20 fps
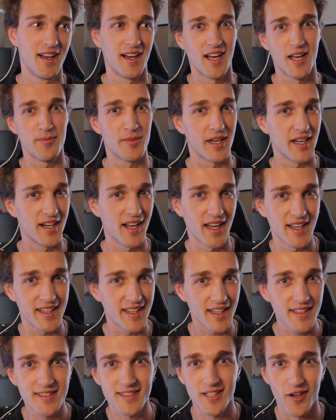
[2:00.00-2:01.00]
I mean, I
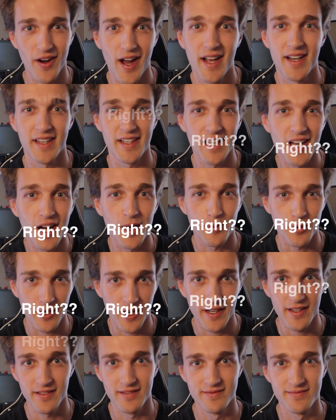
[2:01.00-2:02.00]
guess they're adding up,
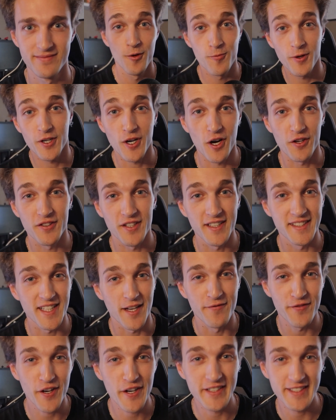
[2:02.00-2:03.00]
right? Regardless,
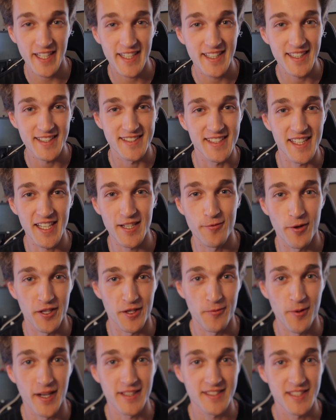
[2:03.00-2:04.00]
I'm very excited to see where
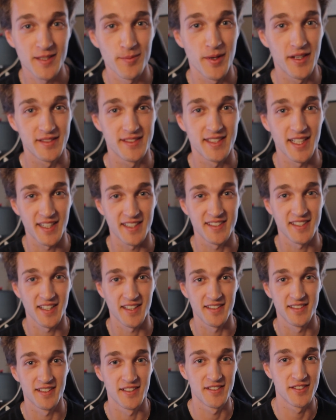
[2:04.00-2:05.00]
the rest of the month takes
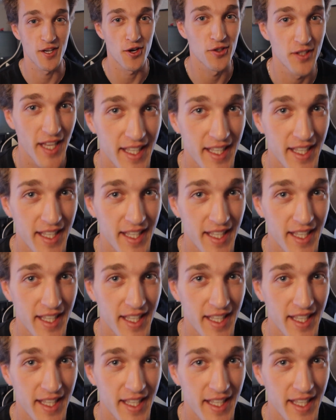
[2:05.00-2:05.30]
us, so